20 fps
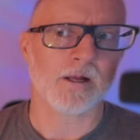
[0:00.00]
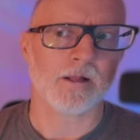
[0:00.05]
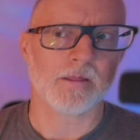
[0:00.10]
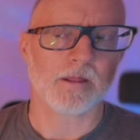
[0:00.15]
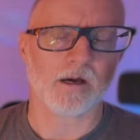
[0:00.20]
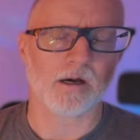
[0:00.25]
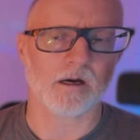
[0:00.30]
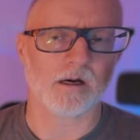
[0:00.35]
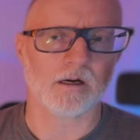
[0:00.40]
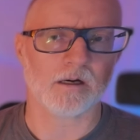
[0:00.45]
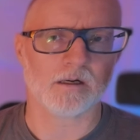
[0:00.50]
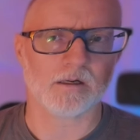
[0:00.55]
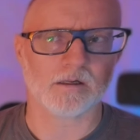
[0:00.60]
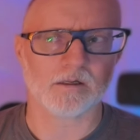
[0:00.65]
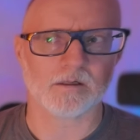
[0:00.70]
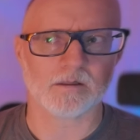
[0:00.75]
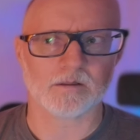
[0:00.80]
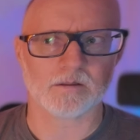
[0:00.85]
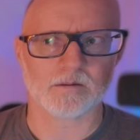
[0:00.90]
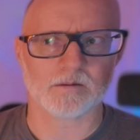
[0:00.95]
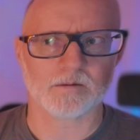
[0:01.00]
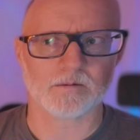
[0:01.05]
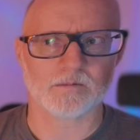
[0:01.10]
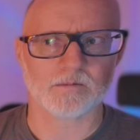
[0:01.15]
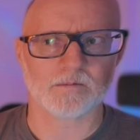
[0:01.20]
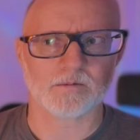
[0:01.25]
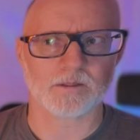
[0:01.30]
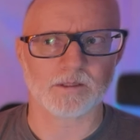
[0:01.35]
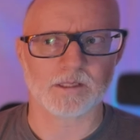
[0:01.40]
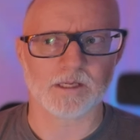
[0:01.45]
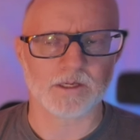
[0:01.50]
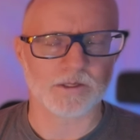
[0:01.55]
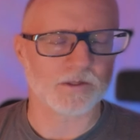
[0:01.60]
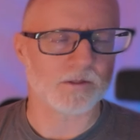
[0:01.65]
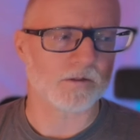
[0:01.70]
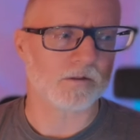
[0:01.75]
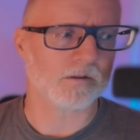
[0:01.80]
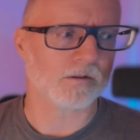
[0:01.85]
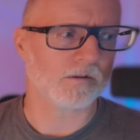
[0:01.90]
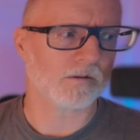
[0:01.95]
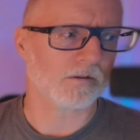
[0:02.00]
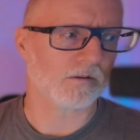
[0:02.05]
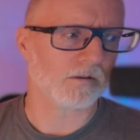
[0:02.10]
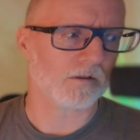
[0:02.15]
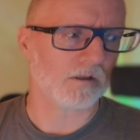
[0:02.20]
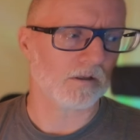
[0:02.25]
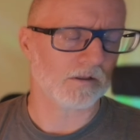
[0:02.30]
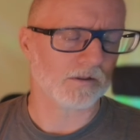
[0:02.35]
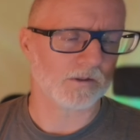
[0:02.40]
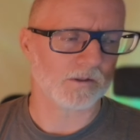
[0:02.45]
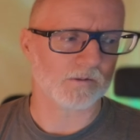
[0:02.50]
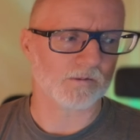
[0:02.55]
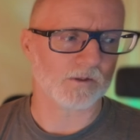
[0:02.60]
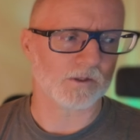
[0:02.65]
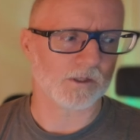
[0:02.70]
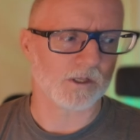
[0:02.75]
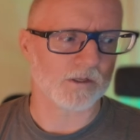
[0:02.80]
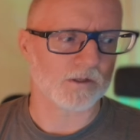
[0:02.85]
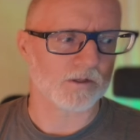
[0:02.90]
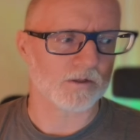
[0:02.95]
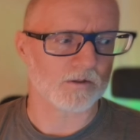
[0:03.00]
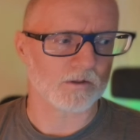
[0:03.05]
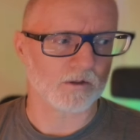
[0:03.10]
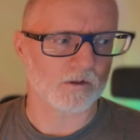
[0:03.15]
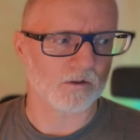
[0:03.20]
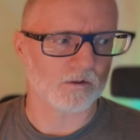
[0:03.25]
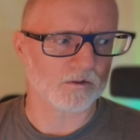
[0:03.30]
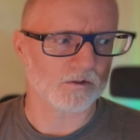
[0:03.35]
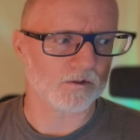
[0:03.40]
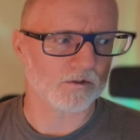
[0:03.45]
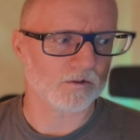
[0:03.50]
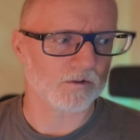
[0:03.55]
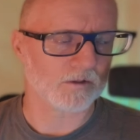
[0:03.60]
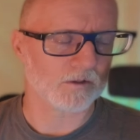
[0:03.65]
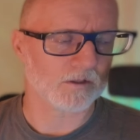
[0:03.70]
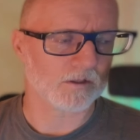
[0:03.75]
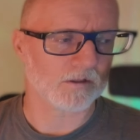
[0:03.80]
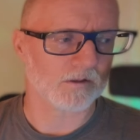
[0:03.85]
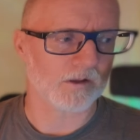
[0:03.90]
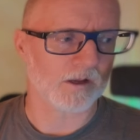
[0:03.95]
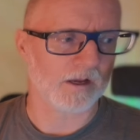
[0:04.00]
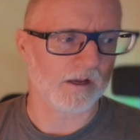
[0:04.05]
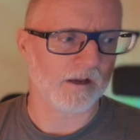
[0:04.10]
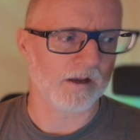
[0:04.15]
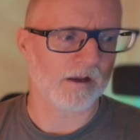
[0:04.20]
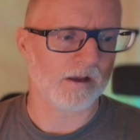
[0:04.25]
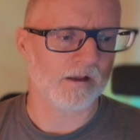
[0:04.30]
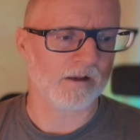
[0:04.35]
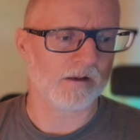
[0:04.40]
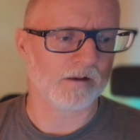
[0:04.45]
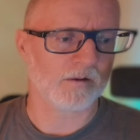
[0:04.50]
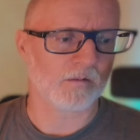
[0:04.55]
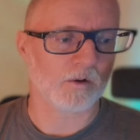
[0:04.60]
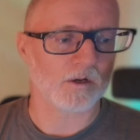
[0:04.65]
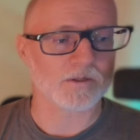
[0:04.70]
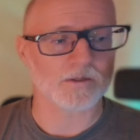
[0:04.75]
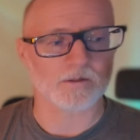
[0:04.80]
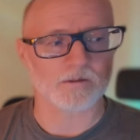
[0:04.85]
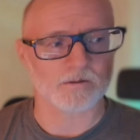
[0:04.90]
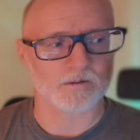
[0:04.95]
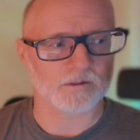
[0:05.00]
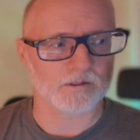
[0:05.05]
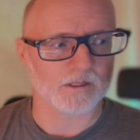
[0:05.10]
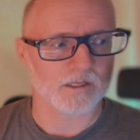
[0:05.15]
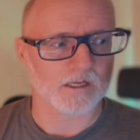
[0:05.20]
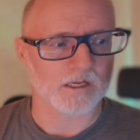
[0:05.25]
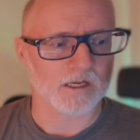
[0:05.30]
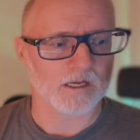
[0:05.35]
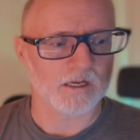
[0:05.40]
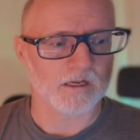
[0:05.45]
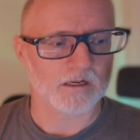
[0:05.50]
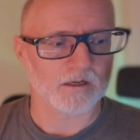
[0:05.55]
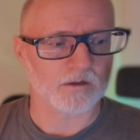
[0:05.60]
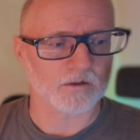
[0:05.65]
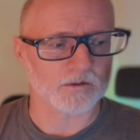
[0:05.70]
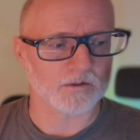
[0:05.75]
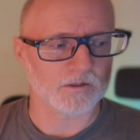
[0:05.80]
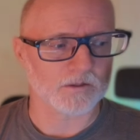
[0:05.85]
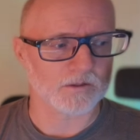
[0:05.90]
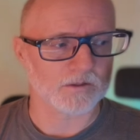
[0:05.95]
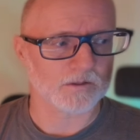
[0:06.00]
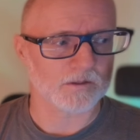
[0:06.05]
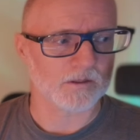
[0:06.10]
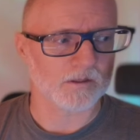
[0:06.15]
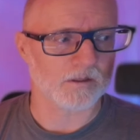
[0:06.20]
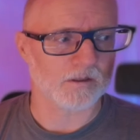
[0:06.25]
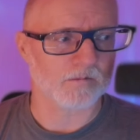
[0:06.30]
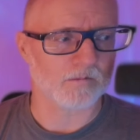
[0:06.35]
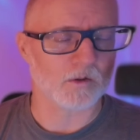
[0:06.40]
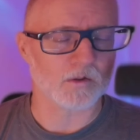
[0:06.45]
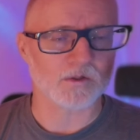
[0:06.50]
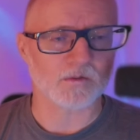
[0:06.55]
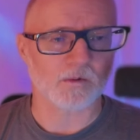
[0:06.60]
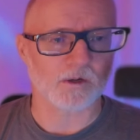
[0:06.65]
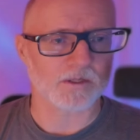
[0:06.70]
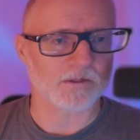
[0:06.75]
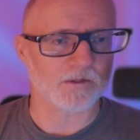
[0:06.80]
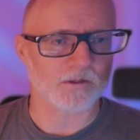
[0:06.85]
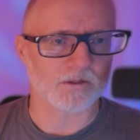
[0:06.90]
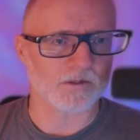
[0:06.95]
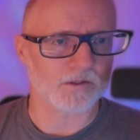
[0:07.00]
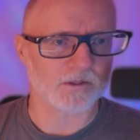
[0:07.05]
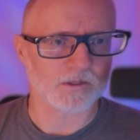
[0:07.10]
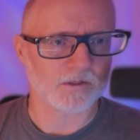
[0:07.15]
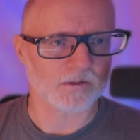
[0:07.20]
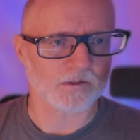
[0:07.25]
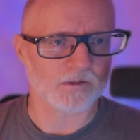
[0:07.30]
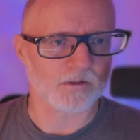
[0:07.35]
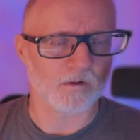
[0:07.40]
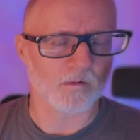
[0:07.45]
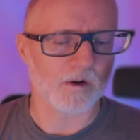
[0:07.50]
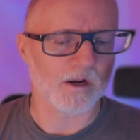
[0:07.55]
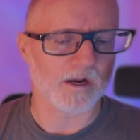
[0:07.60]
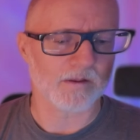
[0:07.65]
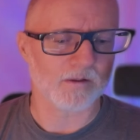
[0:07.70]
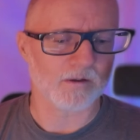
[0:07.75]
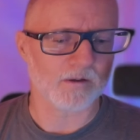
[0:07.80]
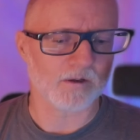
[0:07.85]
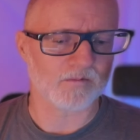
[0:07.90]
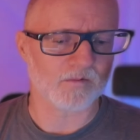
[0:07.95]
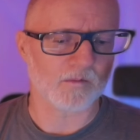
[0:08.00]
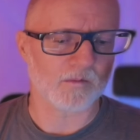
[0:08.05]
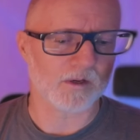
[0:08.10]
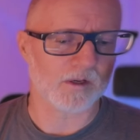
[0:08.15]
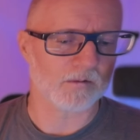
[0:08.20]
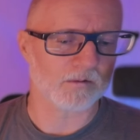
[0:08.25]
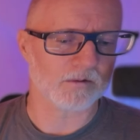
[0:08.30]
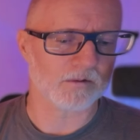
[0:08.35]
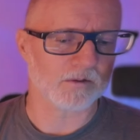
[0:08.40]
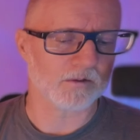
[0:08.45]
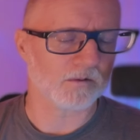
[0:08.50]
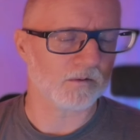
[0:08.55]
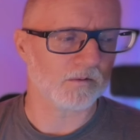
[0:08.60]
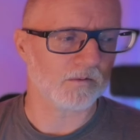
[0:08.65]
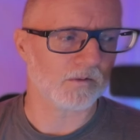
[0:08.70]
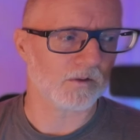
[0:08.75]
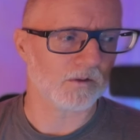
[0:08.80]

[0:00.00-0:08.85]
uh, the Eastern uh, civilizations and cultures that, and the Western cultures. Uh, most Westerners, there's no way they'll ever be able to do full